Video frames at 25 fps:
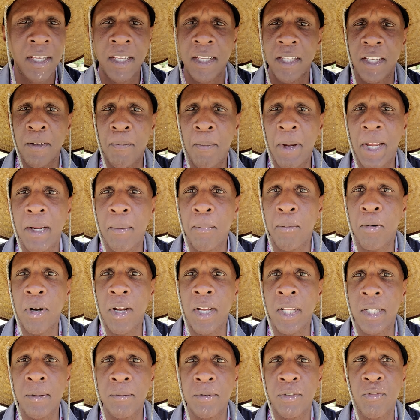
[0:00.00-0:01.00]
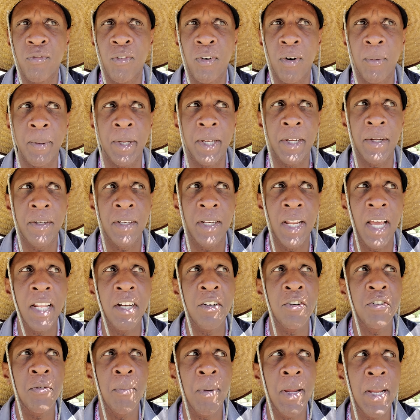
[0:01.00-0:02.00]
You're making problems for me. Now
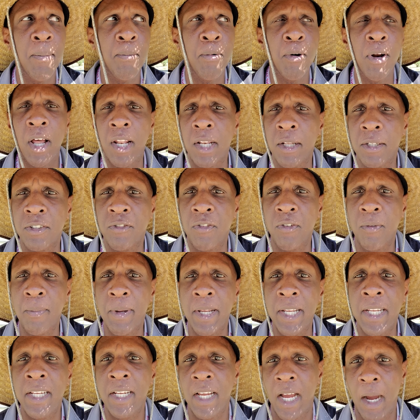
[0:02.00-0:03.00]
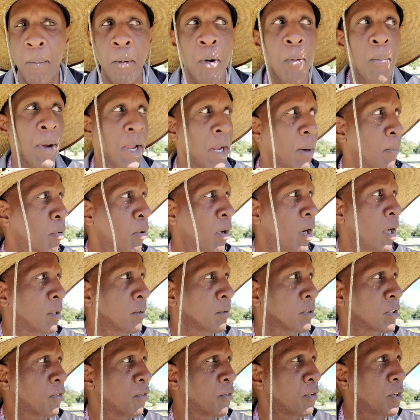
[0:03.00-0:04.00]
that you made problems for me, I'm going to make
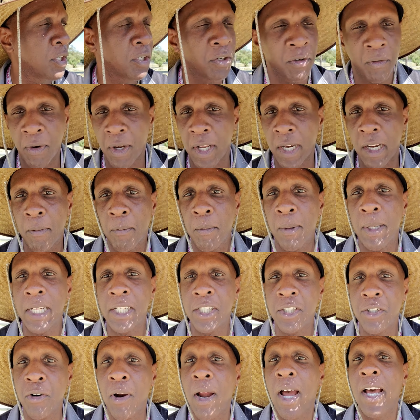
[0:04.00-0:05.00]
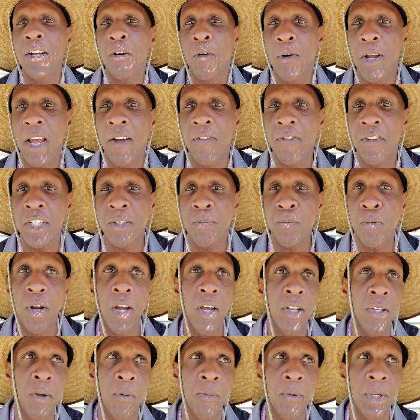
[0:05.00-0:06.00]
problems for you. And I'll make sure I don't have this
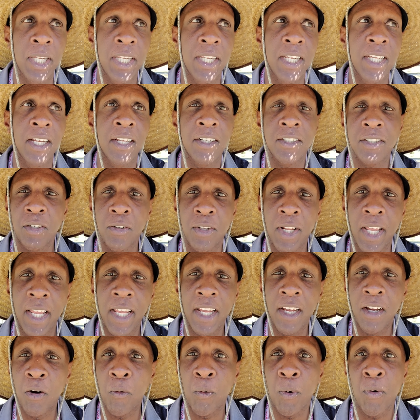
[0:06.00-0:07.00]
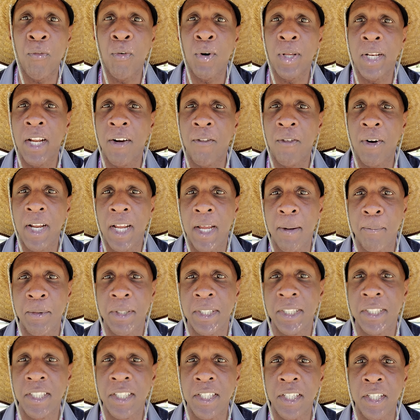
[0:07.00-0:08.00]
problem again. So the hell with whatever
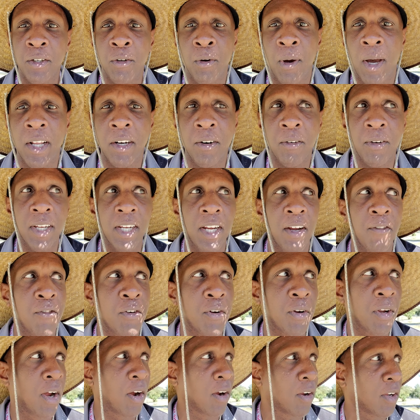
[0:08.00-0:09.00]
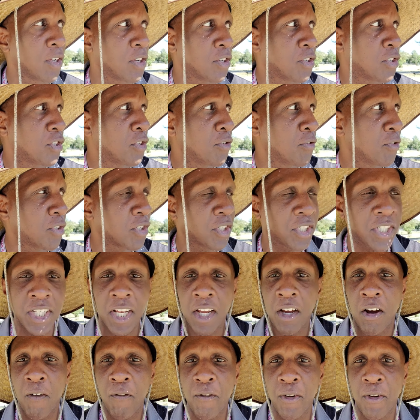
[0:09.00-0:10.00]
happens to you. I don't care if you, you shoot
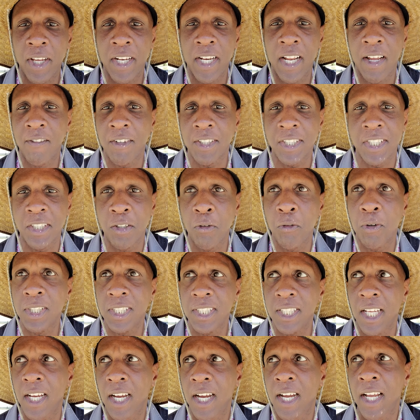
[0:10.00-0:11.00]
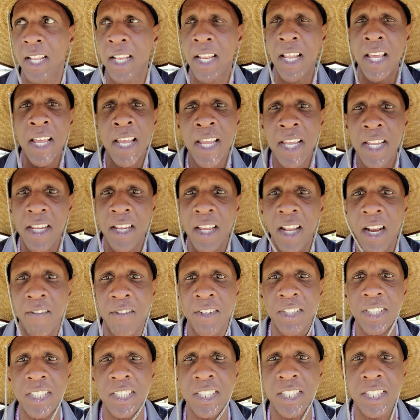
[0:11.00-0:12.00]
yourself. You can have a suicide. You have
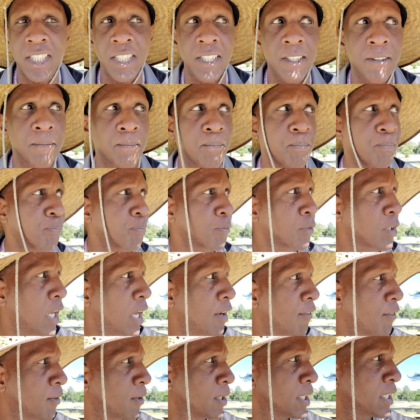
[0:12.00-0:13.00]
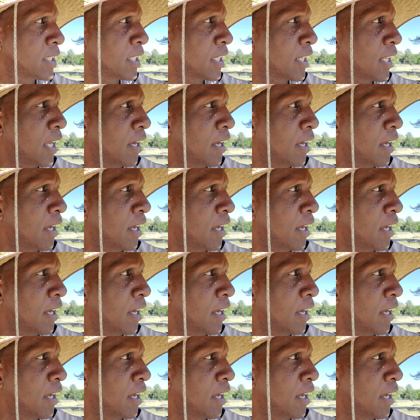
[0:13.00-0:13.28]
a, have a, what is it?